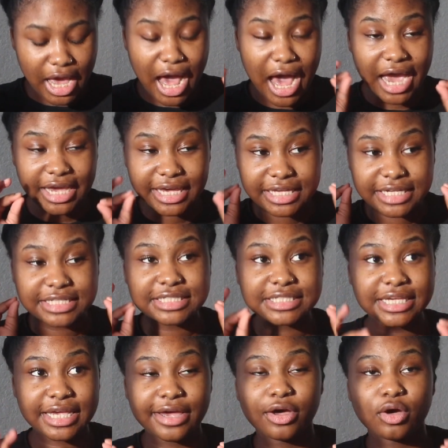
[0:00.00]
I can
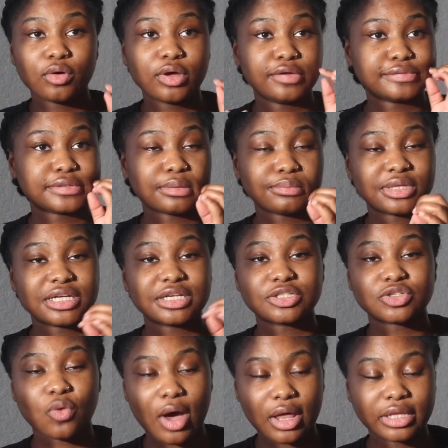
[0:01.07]
tell if something
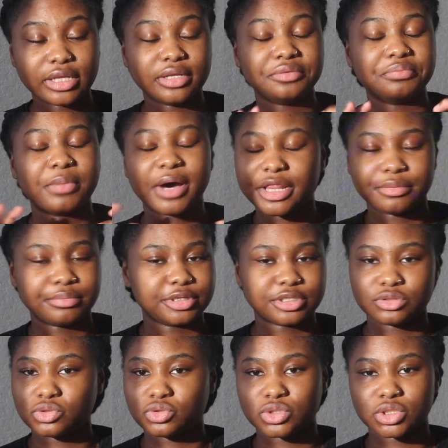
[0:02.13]
is quality by the
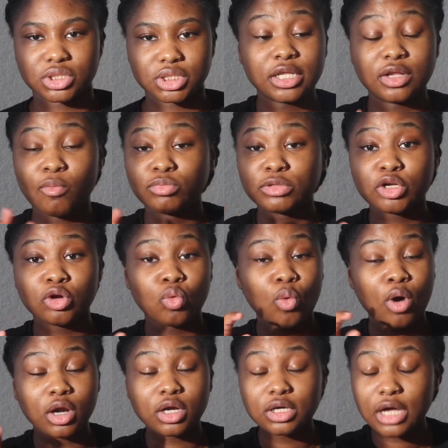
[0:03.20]
bristles. The little
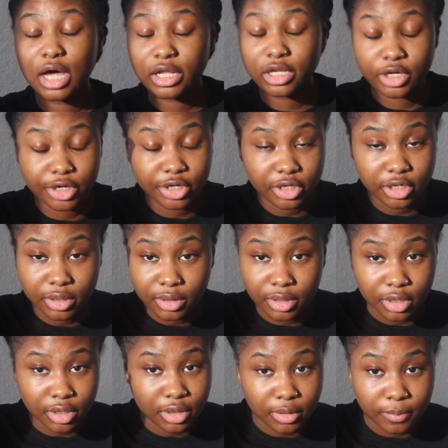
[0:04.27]
watercolor,
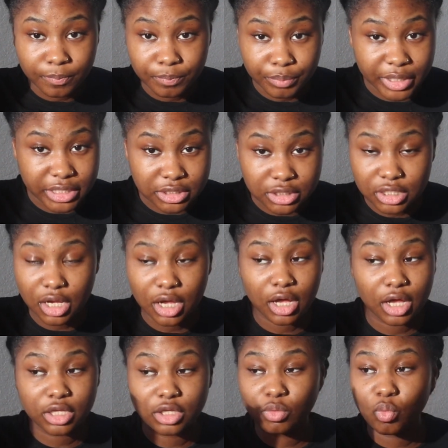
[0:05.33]
pen,
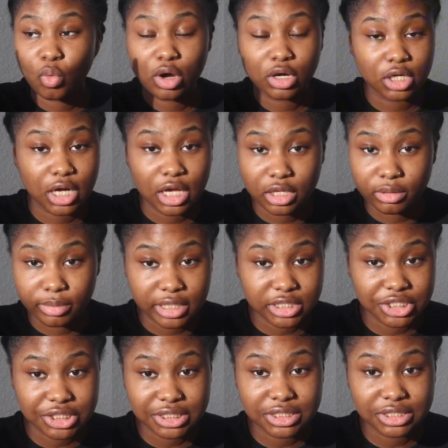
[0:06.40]
uh, watercolor
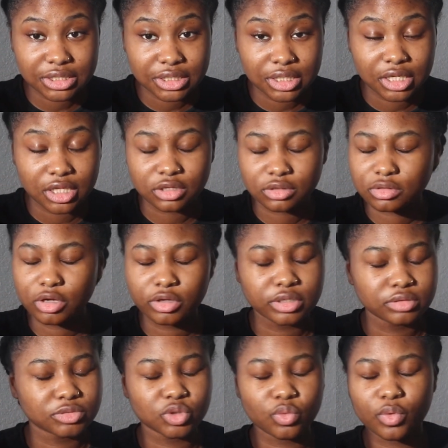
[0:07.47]
brushes, throw
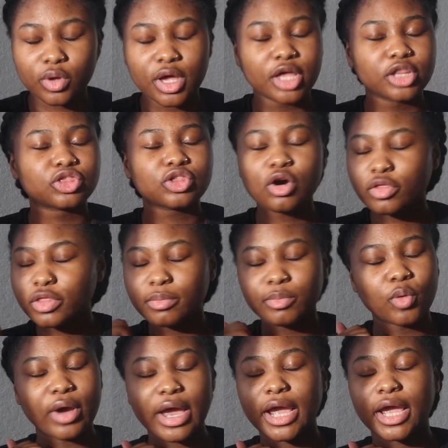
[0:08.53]
them, throw them
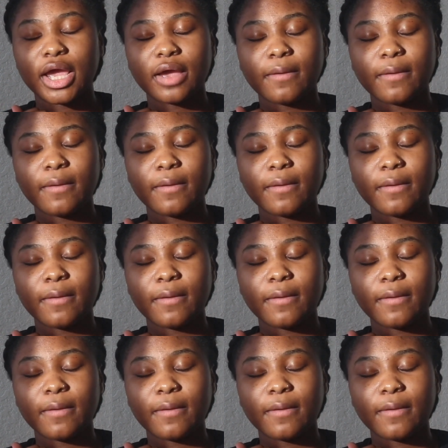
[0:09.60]
away.